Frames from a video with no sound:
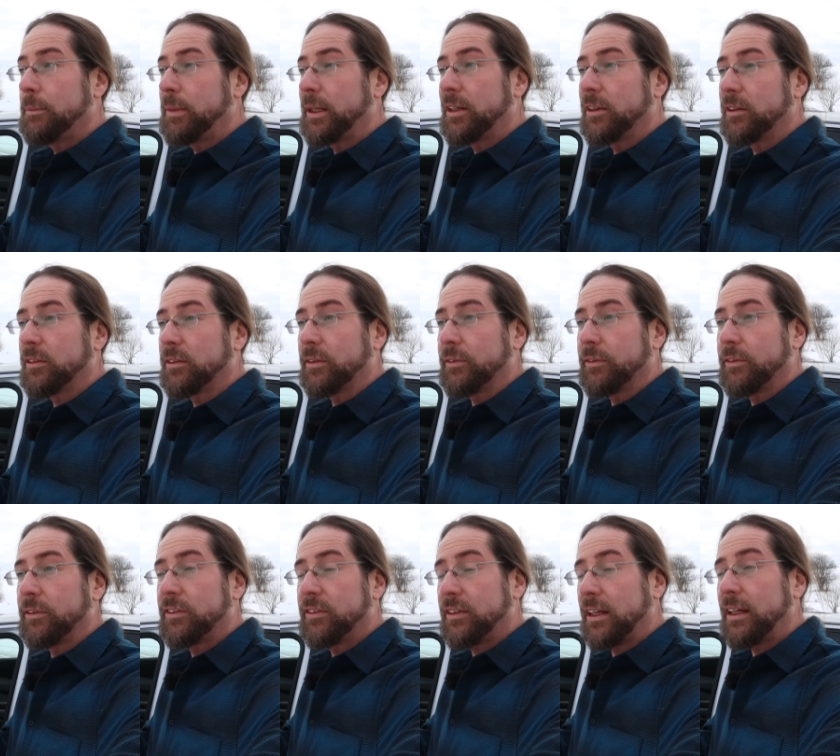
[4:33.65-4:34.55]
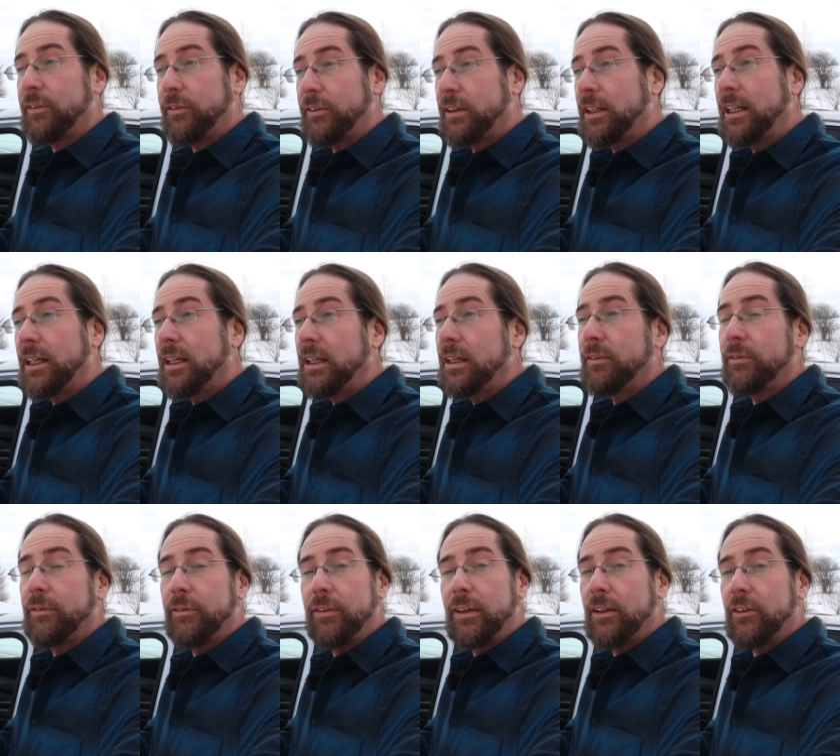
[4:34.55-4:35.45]
because of safety
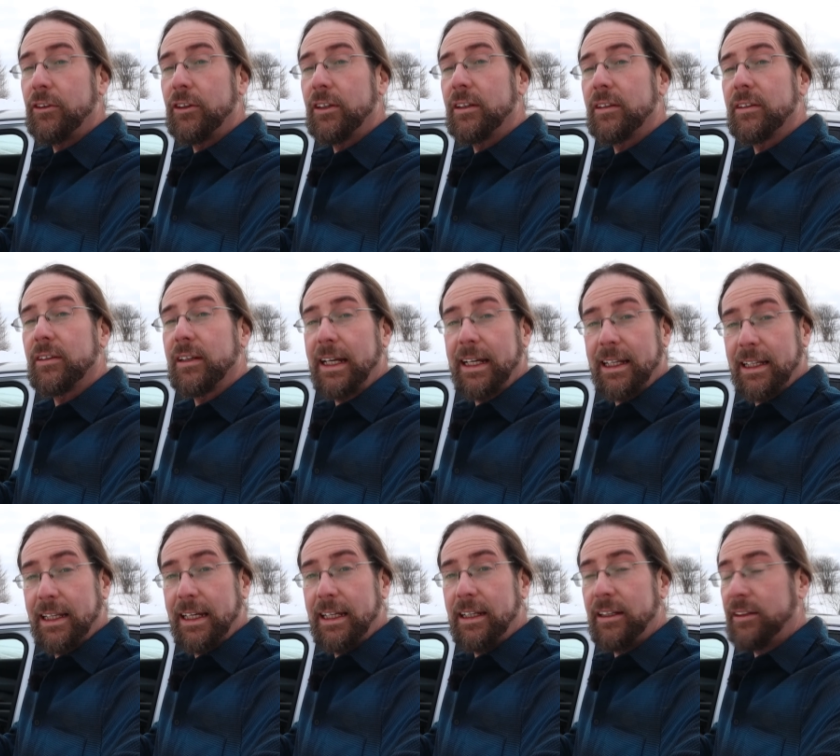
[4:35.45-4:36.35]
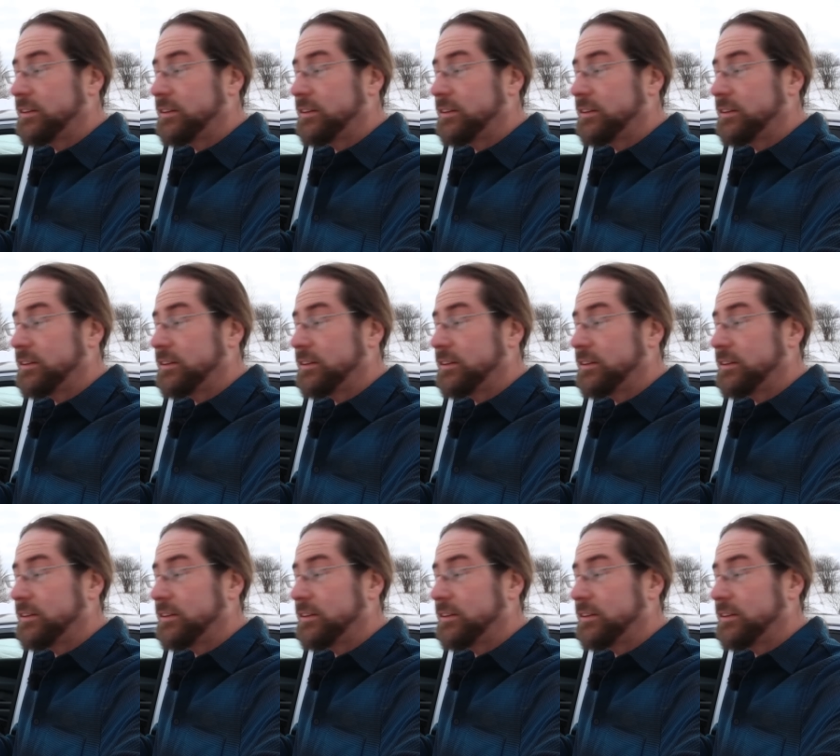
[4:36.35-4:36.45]
features like lane